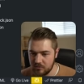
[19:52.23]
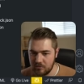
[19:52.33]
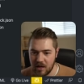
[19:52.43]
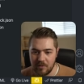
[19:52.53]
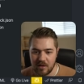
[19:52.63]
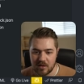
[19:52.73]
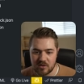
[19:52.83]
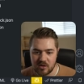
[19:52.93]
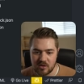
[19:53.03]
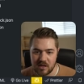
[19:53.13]
maybe this
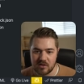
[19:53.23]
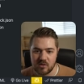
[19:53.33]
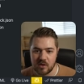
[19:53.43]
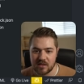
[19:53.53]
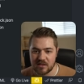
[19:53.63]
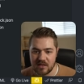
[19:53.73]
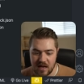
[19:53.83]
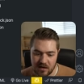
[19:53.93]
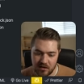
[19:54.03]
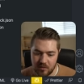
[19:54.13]
just needs to
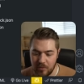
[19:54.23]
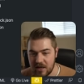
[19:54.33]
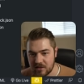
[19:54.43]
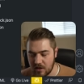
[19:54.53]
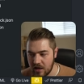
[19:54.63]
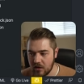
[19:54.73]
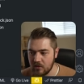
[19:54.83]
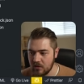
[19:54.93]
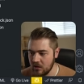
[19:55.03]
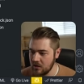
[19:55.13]
extend the base layout.